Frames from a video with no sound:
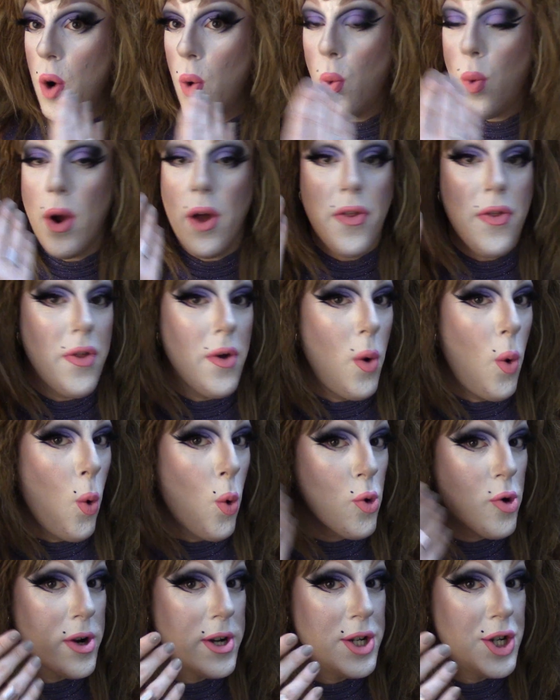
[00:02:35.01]
with
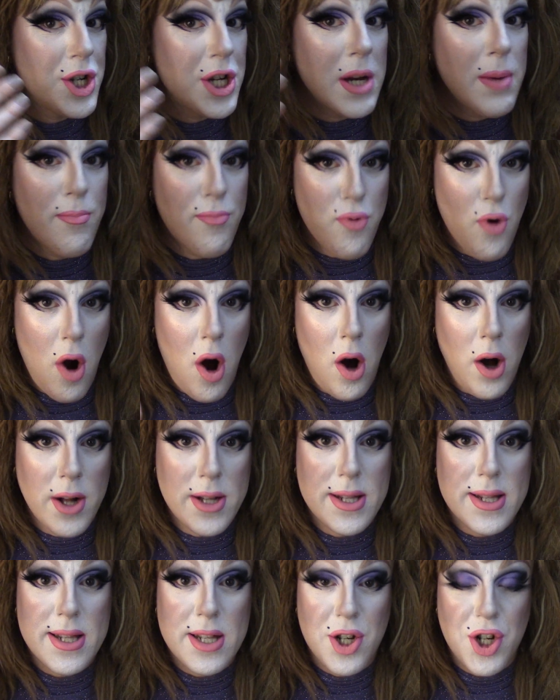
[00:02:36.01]
orangey
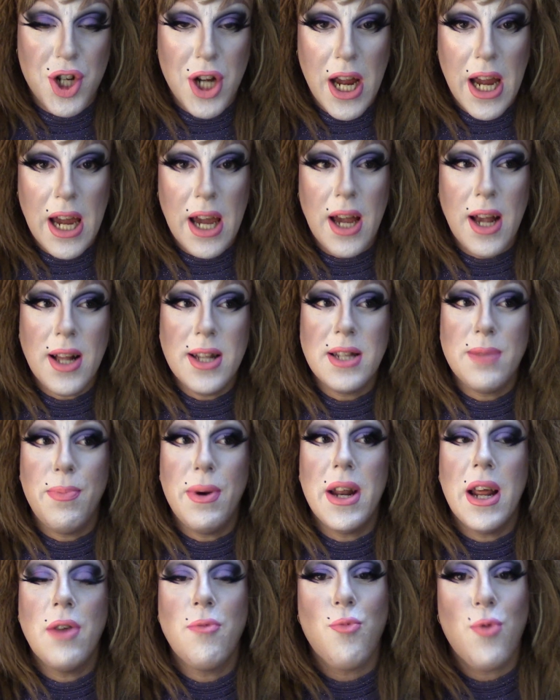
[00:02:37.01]
bronze shades,
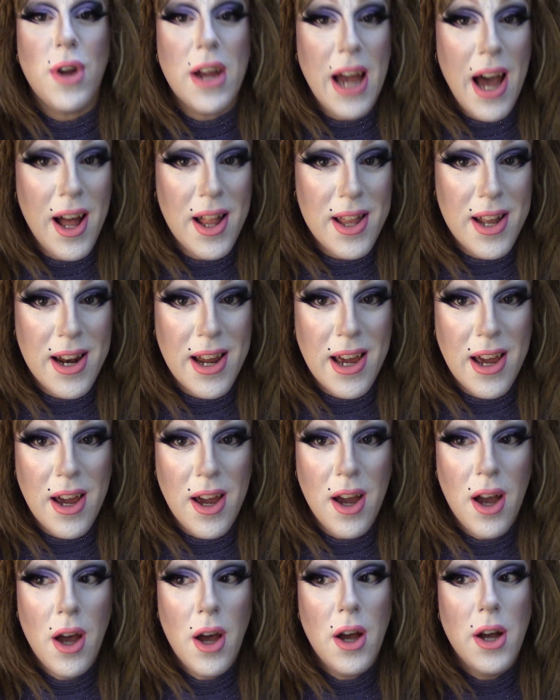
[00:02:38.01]
but in
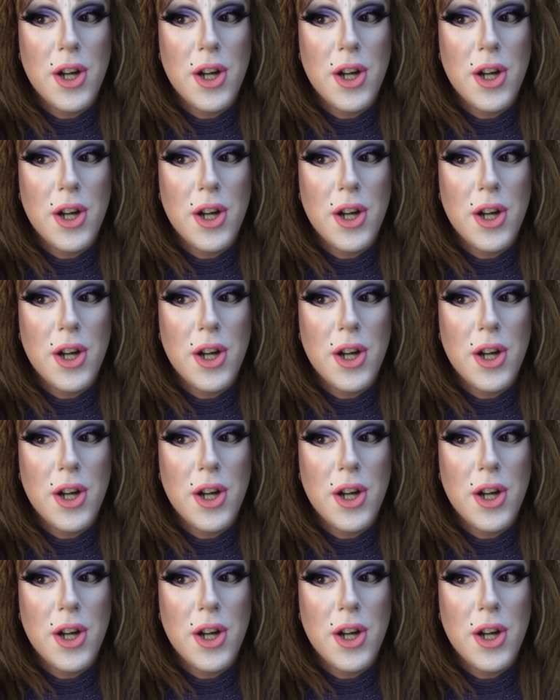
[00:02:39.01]
reality,